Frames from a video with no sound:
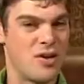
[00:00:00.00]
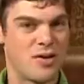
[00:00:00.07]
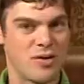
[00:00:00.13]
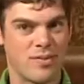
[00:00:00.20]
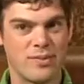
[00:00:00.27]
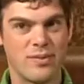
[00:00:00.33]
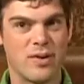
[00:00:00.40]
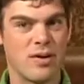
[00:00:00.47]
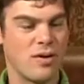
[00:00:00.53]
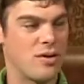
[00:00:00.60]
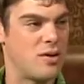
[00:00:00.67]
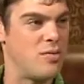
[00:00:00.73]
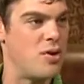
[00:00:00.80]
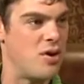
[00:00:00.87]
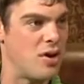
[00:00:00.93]
know,
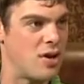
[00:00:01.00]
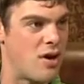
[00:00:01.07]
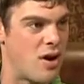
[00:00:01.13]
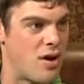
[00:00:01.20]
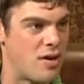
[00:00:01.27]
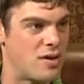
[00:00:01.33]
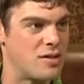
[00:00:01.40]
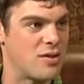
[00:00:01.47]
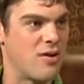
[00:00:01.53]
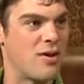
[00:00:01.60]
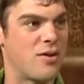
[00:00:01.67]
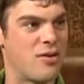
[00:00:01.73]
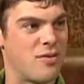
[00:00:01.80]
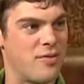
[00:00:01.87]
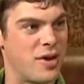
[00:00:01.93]
community gardens,
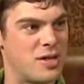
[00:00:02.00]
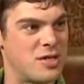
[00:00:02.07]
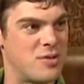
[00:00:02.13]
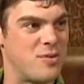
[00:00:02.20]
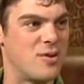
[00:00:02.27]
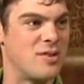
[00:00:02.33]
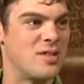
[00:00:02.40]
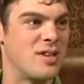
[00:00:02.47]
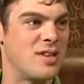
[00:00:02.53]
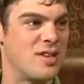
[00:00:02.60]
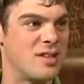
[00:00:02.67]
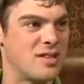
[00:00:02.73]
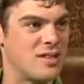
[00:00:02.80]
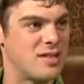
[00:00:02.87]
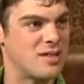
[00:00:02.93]
growing your own vegetables. I
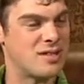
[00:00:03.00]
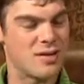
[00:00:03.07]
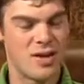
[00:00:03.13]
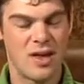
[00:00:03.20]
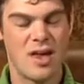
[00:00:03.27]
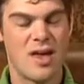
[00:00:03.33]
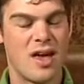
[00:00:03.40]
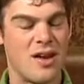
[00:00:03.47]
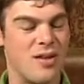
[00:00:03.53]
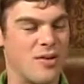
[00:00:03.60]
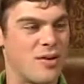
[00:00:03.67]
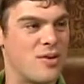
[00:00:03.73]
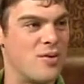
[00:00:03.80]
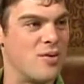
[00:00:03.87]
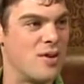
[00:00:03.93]
think this. Is,
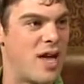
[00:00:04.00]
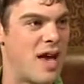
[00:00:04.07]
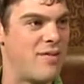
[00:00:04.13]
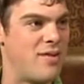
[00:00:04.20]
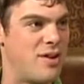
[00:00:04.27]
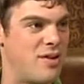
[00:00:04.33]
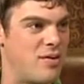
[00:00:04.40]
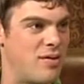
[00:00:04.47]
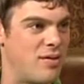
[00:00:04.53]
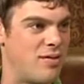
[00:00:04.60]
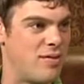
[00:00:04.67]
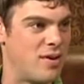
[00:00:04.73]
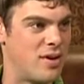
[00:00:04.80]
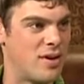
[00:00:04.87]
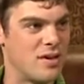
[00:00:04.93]
another cool avenue
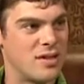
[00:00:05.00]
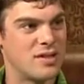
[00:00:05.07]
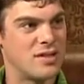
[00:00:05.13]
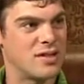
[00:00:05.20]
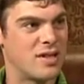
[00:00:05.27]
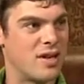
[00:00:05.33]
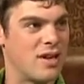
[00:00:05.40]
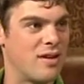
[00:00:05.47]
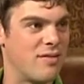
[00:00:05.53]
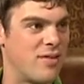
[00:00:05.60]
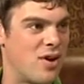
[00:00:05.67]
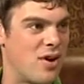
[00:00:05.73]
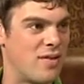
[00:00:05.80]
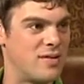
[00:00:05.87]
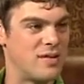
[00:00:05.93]
of uh, just getting
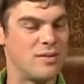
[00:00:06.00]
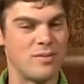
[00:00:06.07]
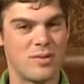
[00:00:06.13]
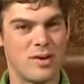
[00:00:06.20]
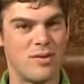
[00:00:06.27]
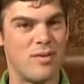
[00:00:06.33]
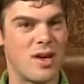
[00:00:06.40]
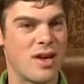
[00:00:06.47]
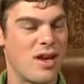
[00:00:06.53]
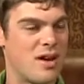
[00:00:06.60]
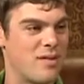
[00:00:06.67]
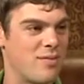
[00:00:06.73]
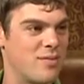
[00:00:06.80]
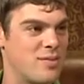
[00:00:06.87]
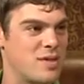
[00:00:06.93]
involved and in, kind
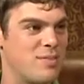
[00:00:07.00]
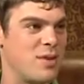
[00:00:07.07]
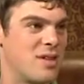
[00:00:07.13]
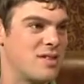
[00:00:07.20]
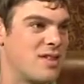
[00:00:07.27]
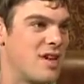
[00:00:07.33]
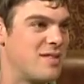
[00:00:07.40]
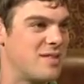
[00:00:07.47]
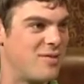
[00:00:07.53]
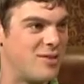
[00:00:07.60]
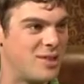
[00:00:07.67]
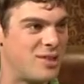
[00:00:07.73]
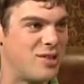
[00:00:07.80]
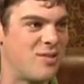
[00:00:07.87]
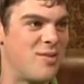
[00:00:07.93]
of being
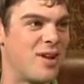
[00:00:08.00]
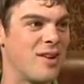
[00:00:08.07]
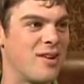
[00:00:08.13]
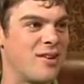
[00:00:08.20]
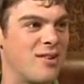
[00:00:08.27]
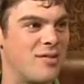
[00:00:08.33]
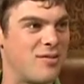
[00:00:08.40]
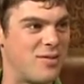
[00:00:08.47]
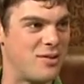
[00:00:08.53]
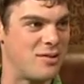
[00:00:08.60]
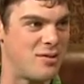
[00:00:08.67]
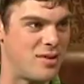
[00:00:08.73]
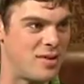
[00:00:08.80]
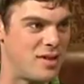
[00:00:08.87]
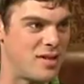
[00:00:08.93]
self-sufficient, making your own
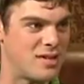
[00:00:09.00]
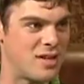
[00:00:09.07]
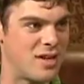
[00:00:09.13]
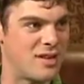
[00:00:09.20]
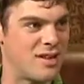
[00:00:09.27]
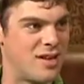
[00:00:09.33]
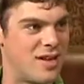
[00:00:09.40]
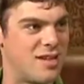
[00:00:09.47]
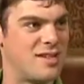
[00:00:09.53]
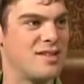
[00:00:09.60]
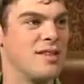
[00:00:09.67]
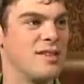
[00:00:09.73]
food and things like that. Well,